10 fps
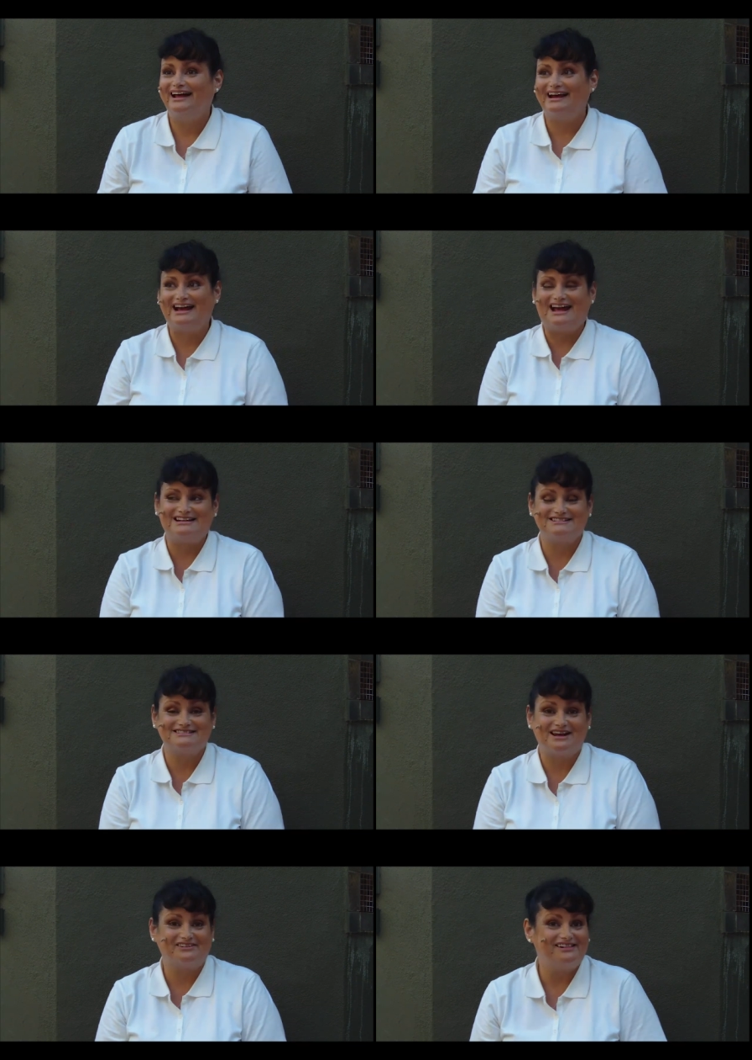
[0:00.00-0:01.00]
and I hate
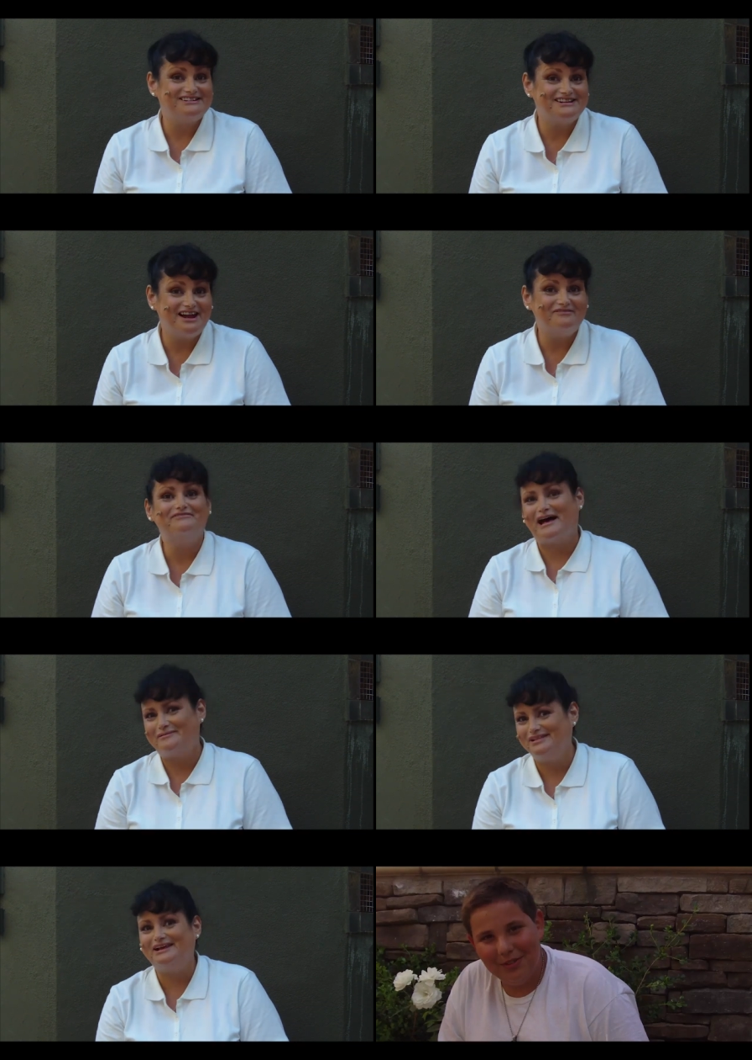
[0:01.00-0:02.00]
to sound cliche,
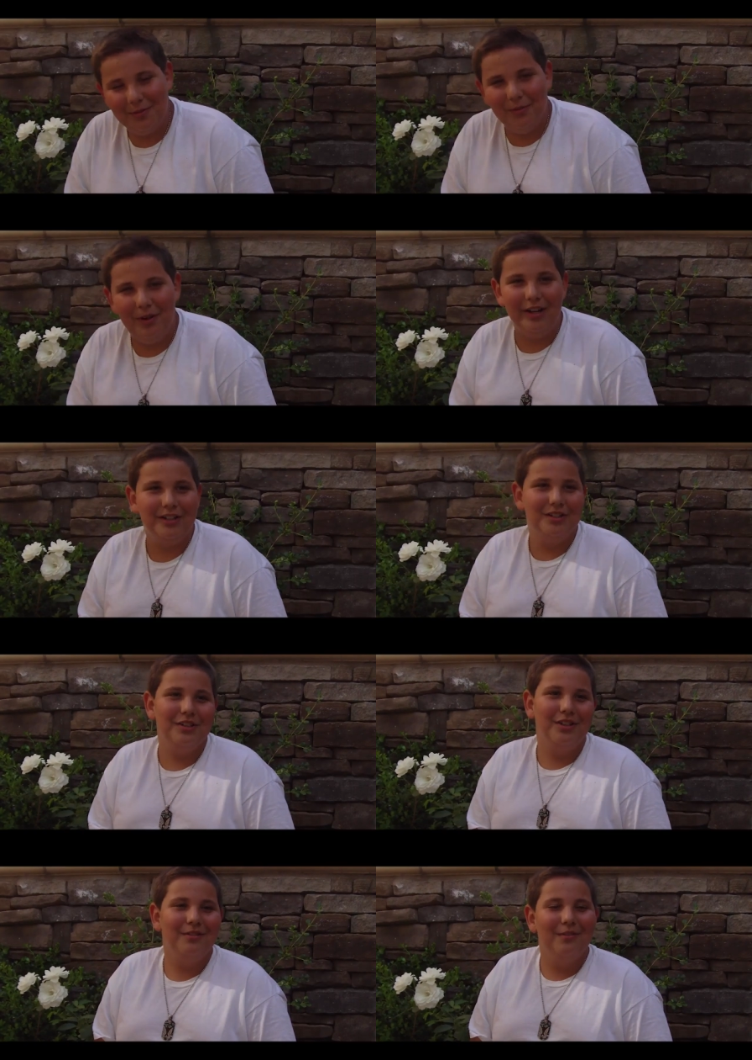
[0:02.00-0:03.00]
family. Watch
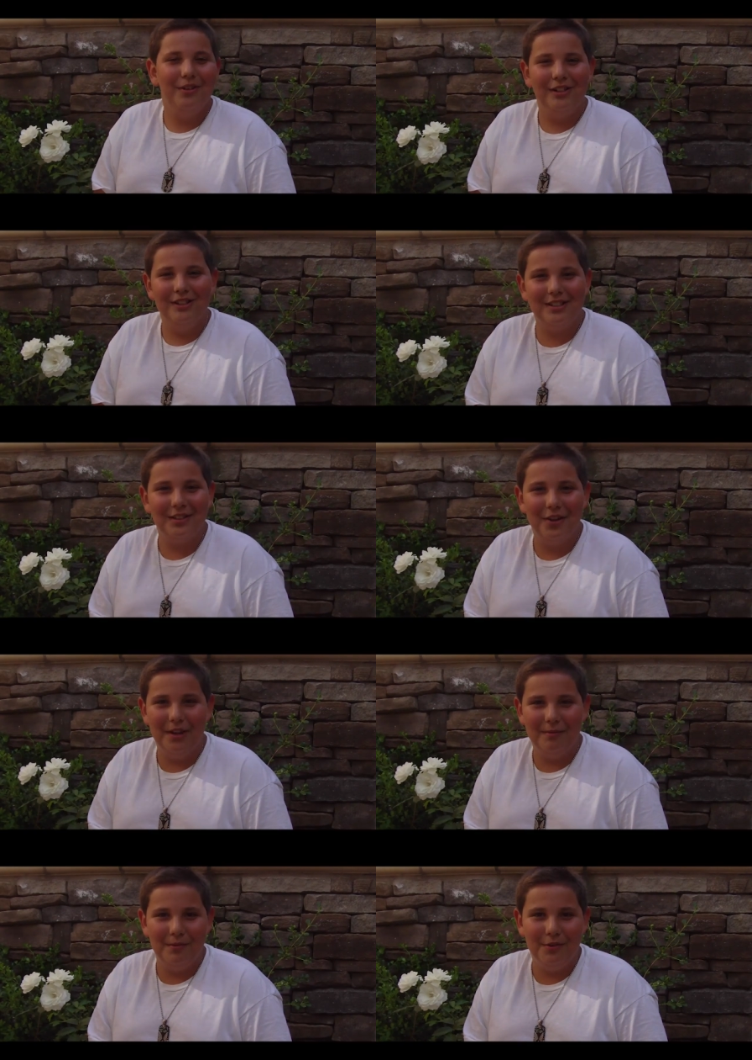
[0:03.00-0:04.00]
Nerd Wars, it's a
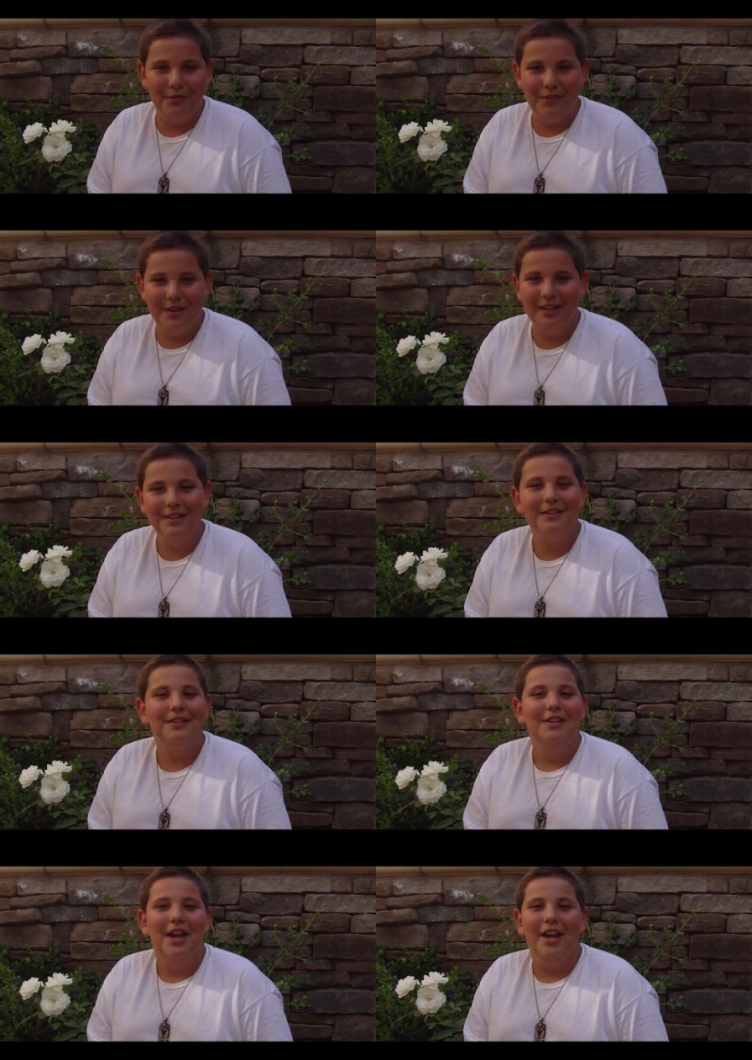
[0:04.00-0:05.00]
great movie.
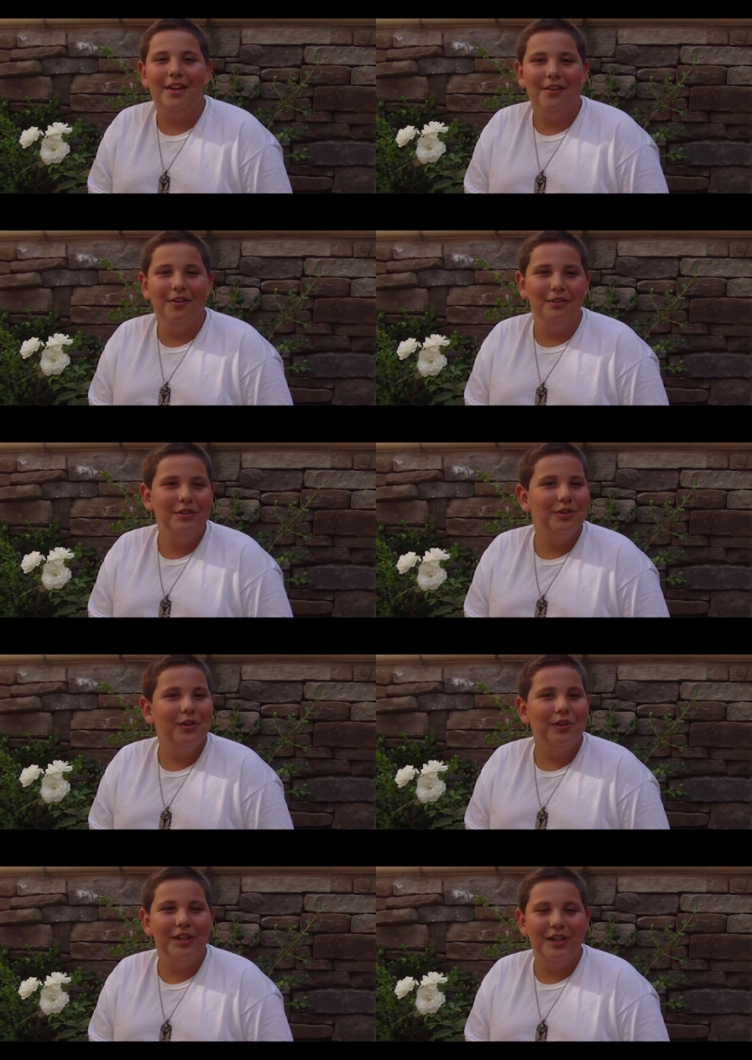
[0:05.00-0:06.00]
I know, enjoy
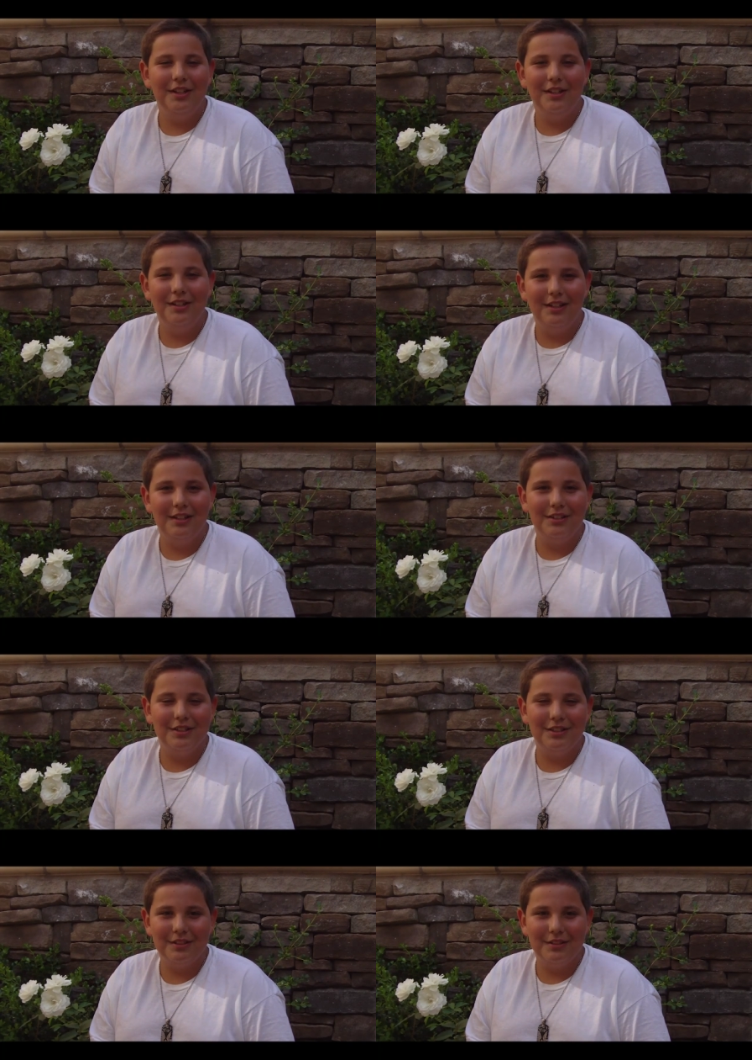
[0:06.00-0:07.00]
it, and
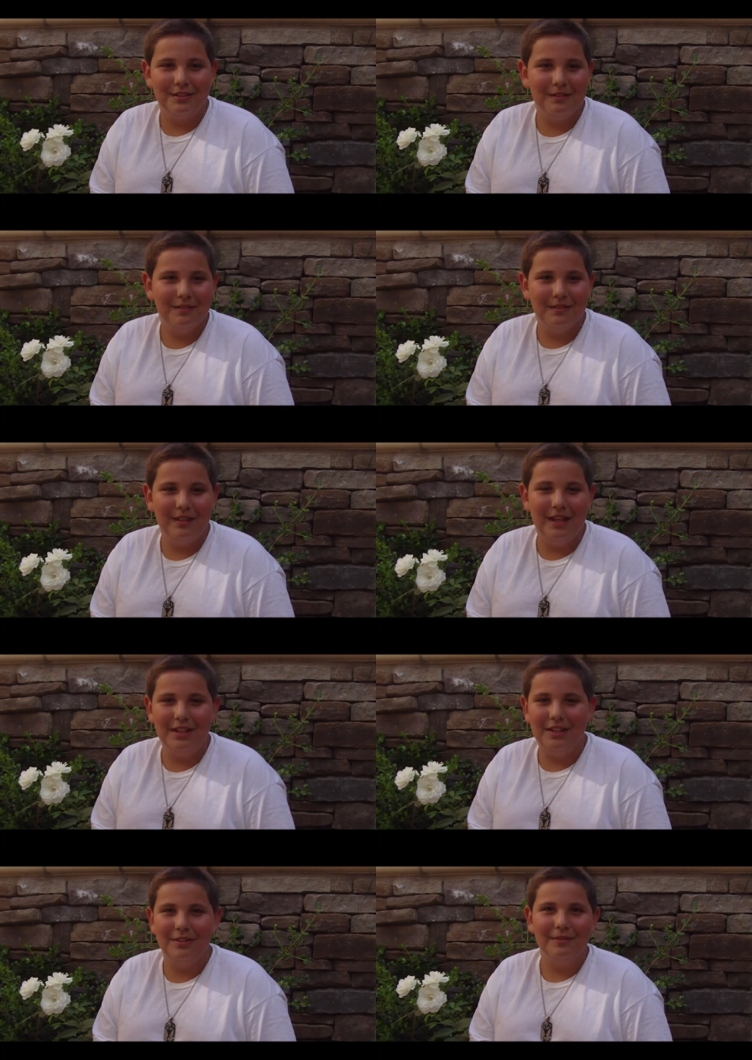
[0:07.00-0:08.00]
just thank
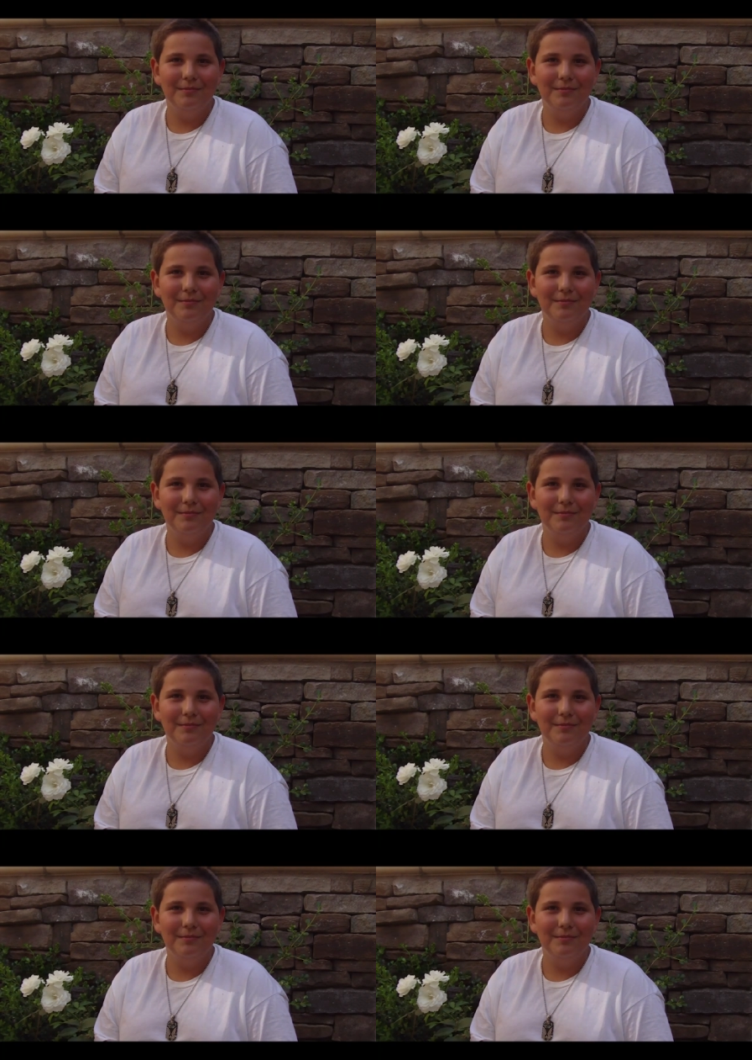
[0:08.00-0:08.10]
you.